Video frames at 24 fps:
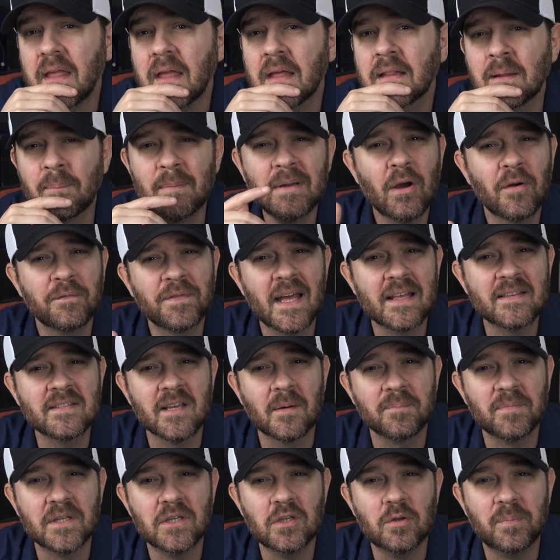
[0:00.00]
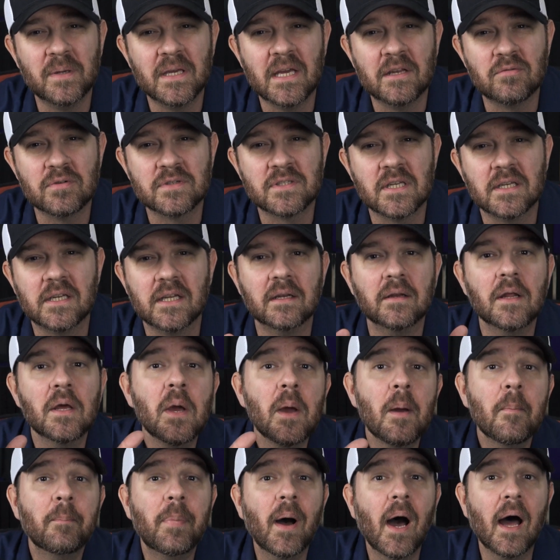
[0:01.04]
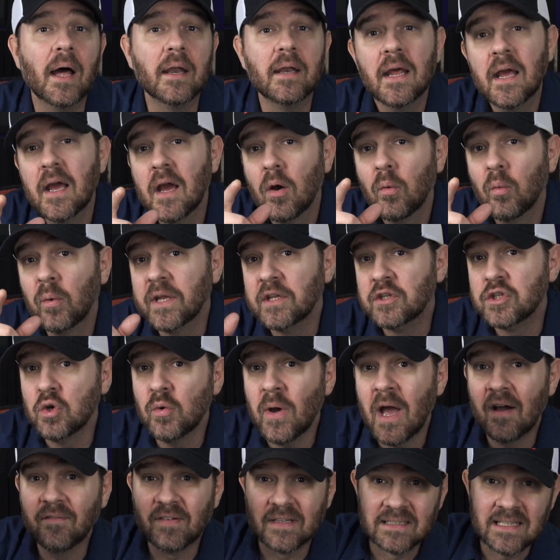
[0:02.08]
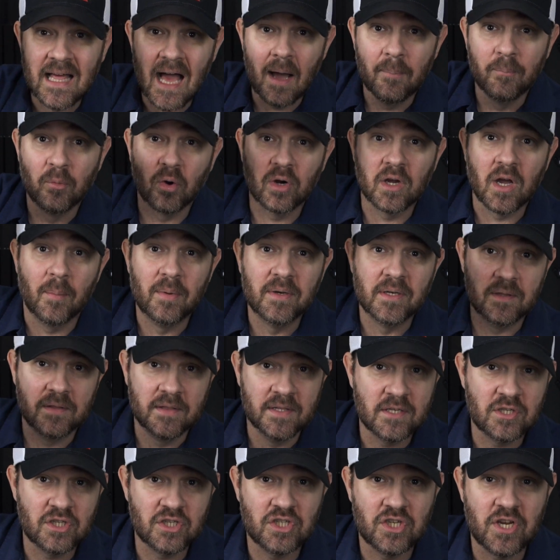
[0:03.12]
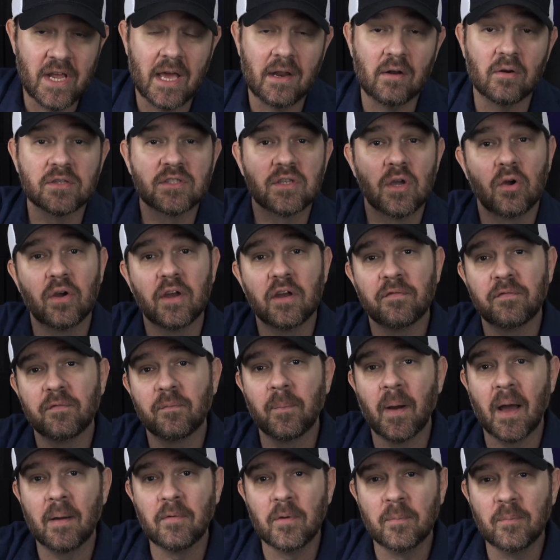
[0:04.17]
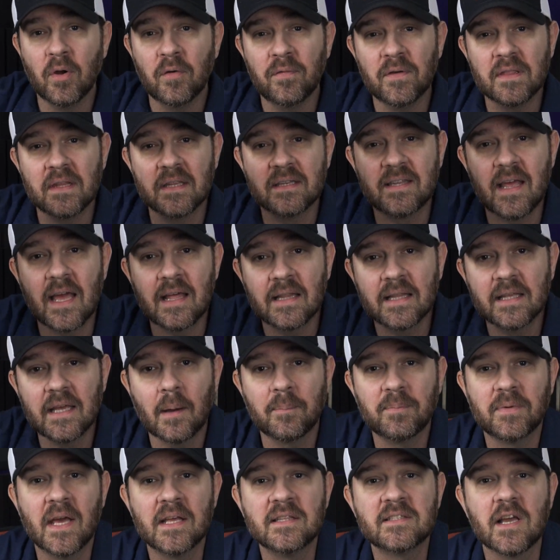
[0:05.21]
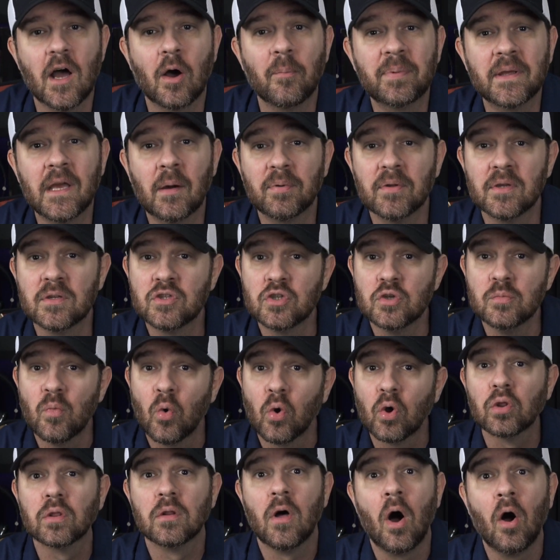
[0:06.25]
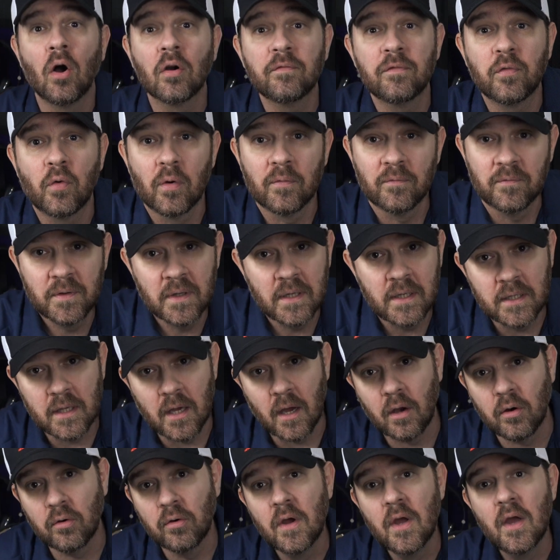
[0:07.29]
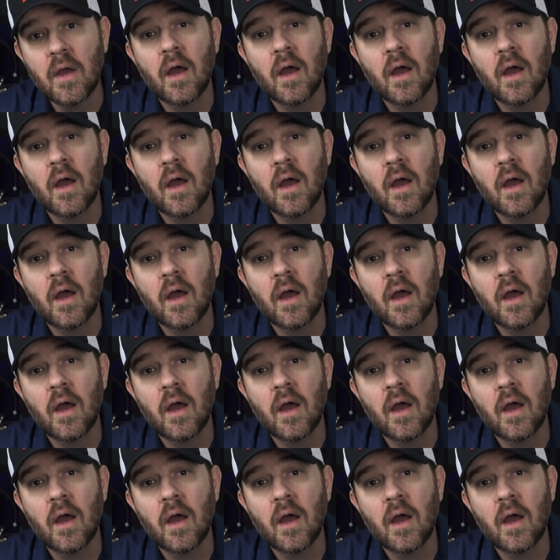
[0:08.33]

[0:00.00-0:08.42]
Let me know if that's something you'd be interested in. But we do have a lot more coming to this channel. So if by removing the daily updates, I'll be able to do more long form video